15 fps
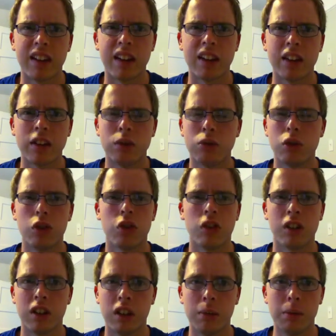and then you just
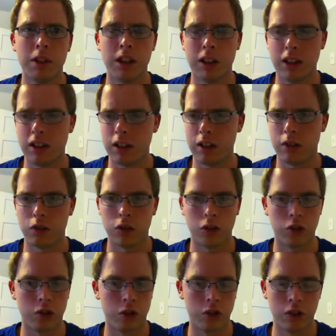eliminate it,
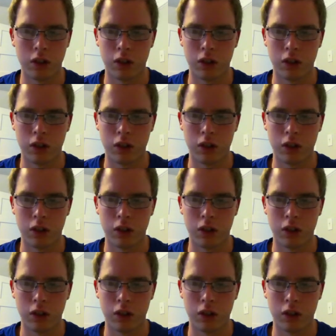just...